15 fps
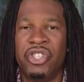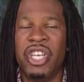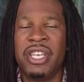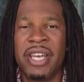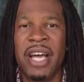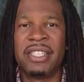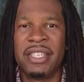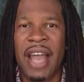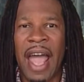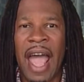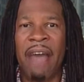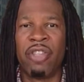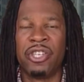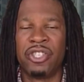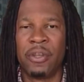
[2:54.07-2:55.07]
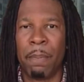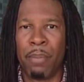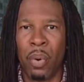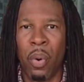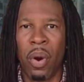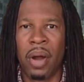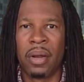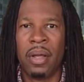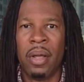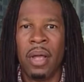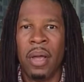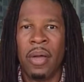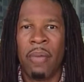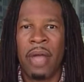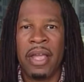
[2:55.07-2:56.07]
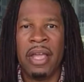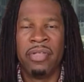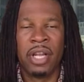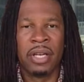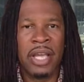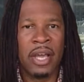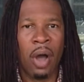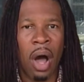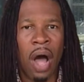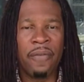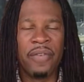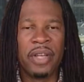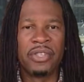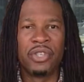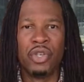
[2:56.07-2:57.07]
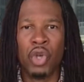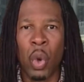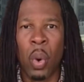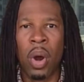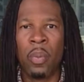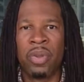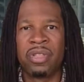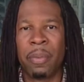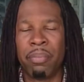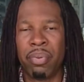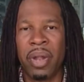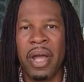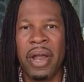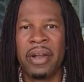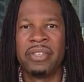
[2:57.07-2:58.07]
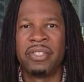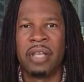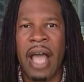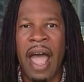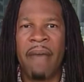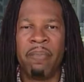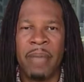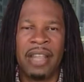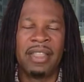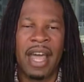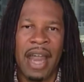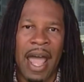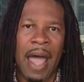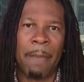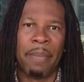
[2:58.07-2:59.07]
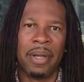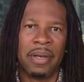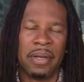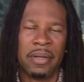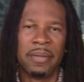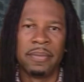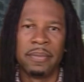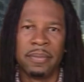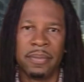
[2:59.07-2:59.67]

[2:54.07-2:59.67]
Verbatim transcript: she doesn't have the support in the league office nor with the players to have, make that happen.